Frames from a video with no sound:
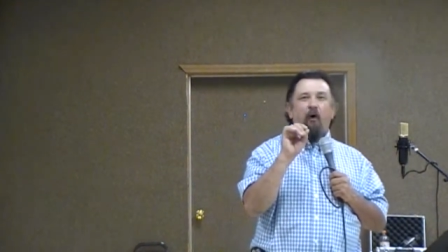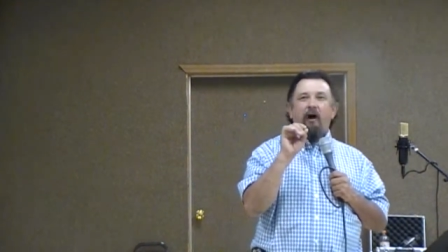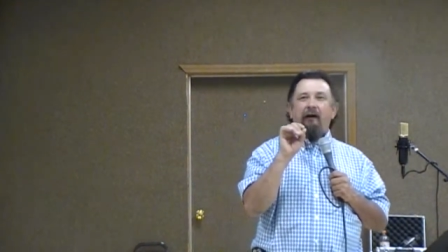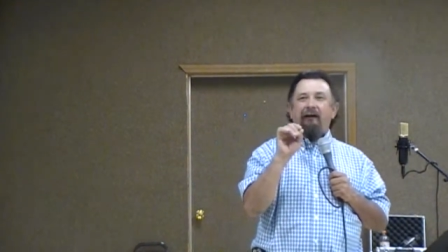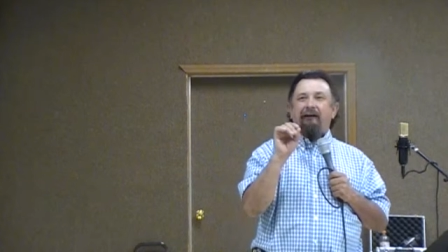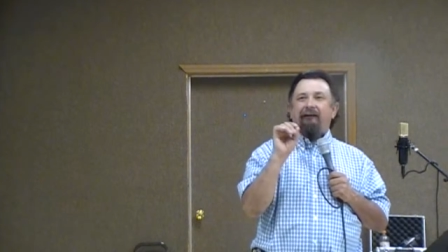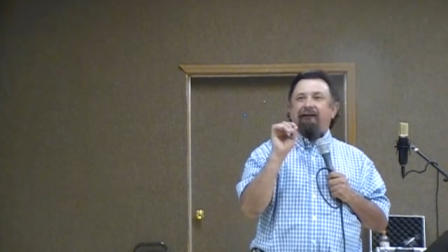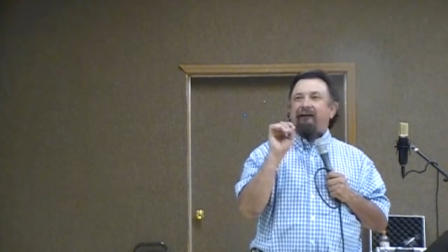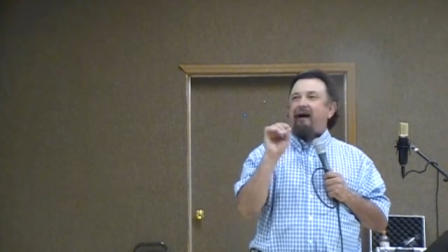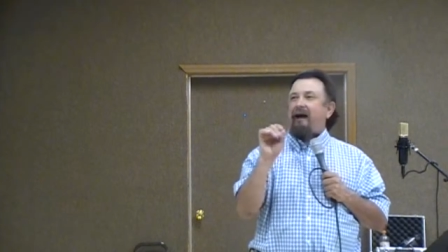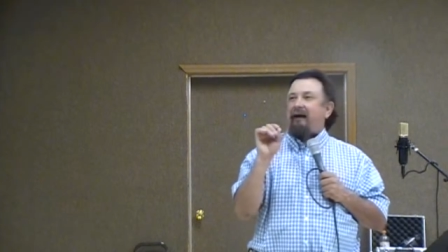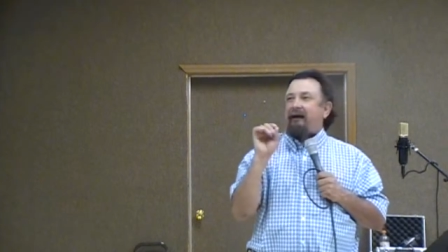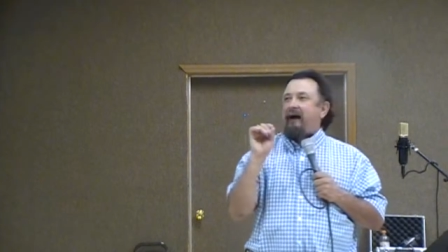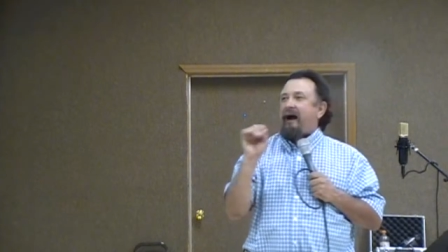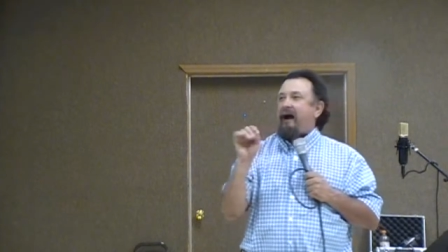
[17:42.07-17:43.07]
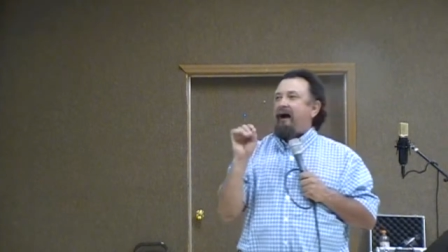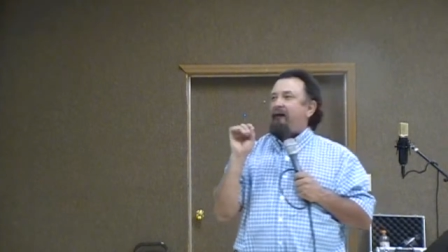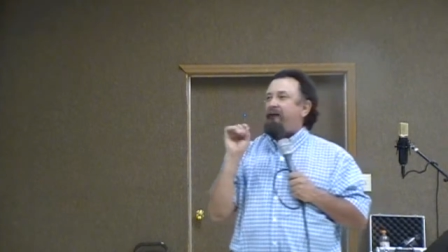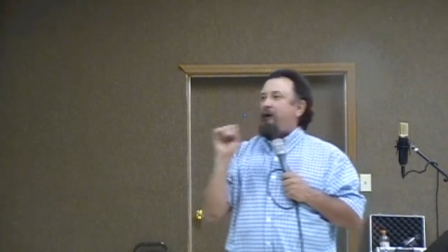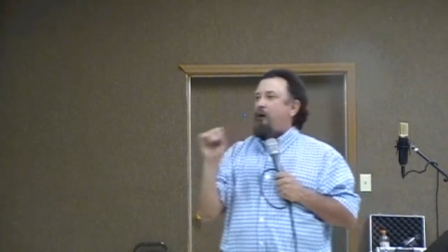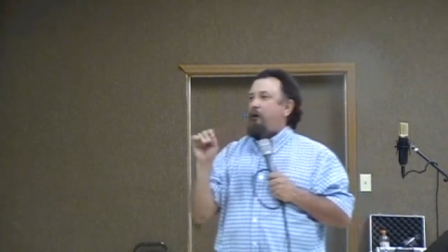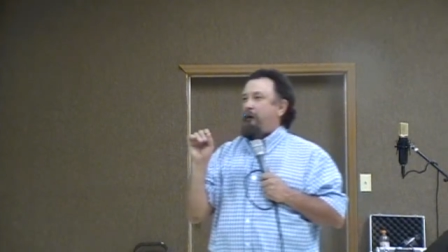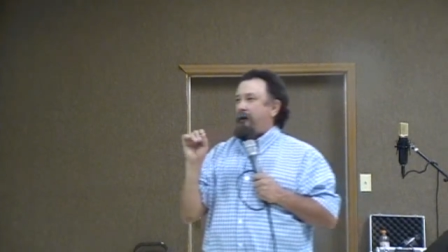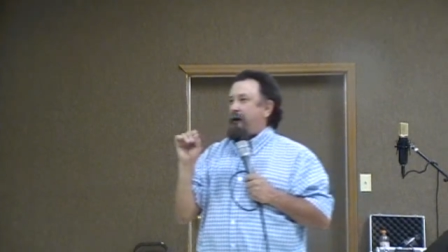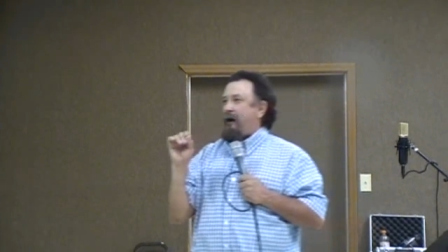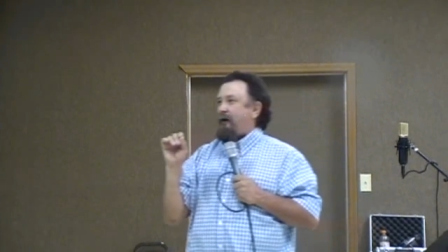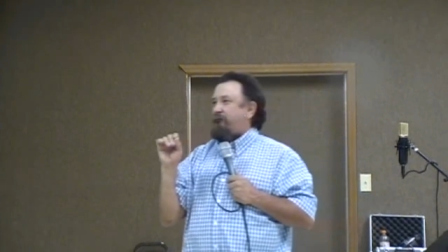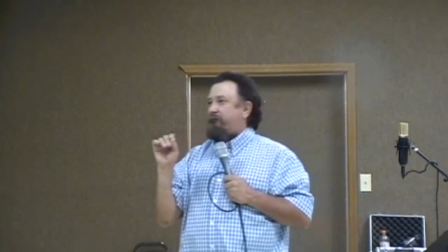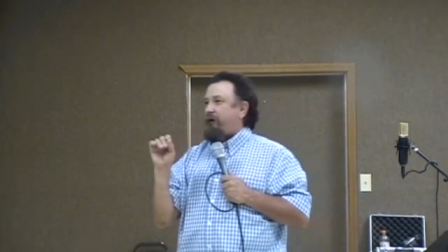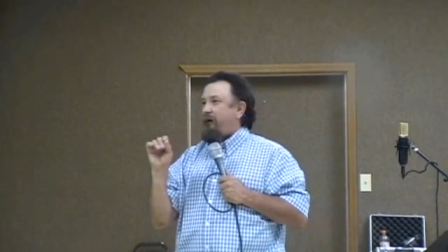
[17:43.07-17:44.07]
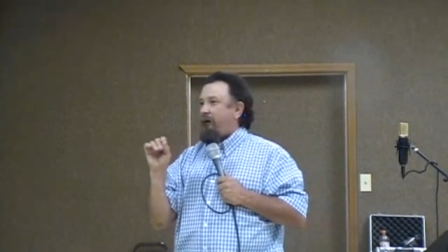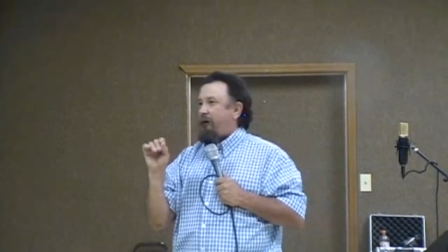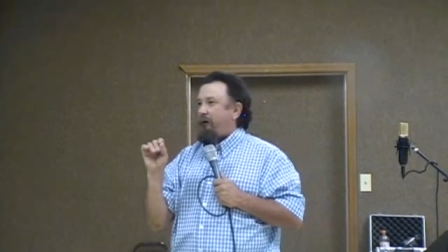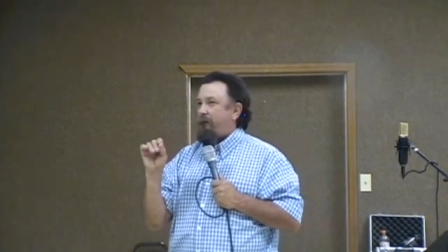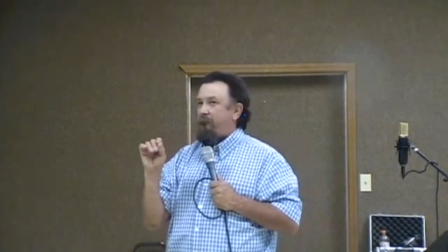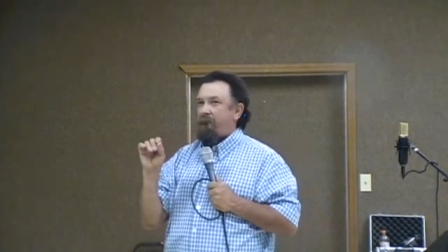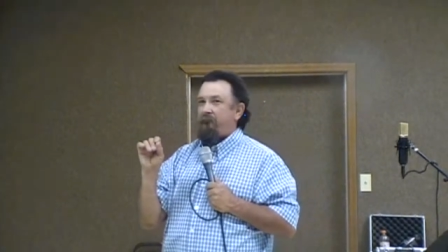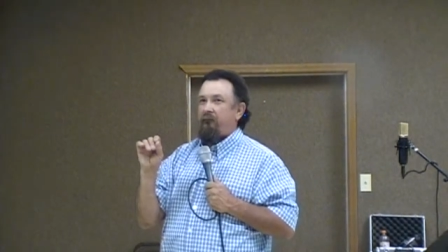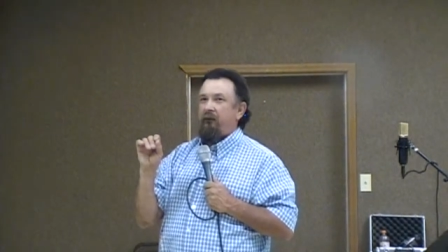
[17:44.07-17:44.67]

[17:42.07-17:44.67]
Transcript: What is that guy doing out there?